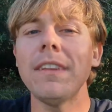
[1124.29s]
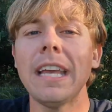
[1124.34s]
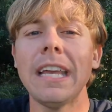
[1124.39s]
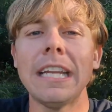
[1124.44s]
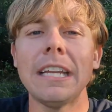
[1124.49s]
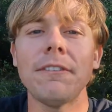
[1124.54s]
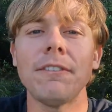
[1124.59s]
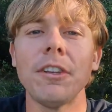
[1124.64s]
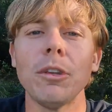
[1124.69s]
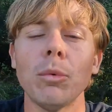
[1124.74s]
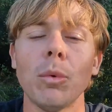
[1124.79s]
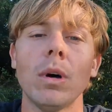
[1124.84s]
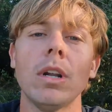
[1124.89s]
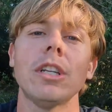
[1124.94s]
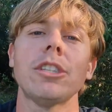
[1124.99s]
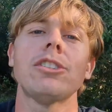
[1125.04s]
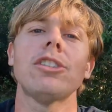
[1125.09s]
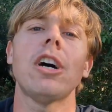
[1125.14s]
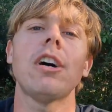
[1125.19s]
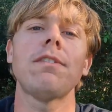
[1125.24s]
that if you
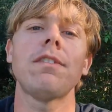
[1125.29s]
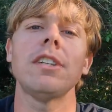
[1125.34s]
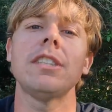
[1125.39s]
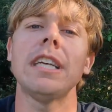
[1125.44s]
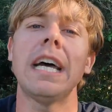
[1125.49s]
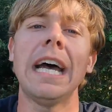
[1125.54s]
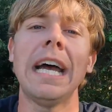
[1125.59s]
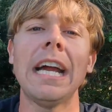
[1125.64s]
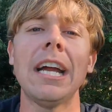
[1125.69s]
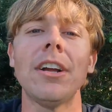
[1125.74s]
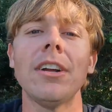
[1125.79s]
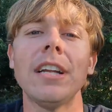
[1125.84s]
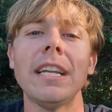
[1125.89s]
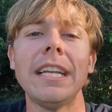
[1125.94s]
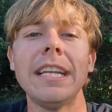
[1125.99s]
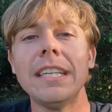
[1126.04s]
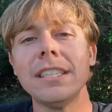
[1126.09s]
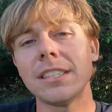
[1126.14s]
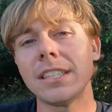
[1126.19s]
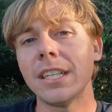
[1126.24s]
want a softer tire, it
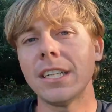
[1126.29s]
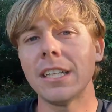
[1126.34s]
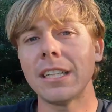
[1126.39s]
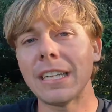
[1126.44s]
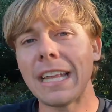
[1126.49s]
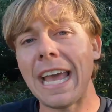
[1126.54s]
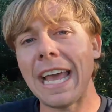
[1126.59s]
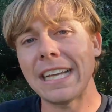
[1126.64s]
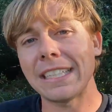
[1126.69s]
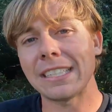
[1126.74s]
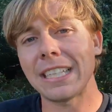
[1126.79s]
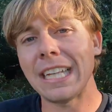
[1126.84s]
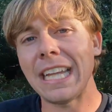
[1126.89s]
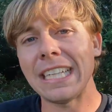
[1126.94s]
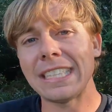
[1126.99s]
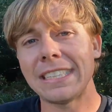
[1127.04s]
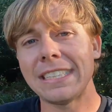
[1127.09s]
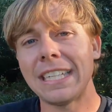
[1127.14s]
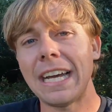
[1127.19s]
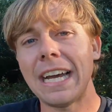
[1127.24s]
is going to last
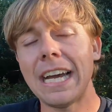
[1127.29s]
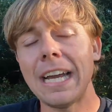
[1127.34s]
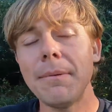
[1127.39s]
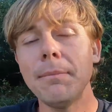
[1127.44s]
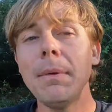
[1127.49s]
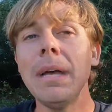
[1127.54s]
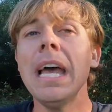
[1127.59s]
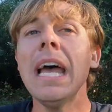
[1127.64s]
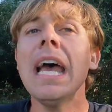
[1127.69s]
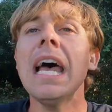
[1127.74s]
less time.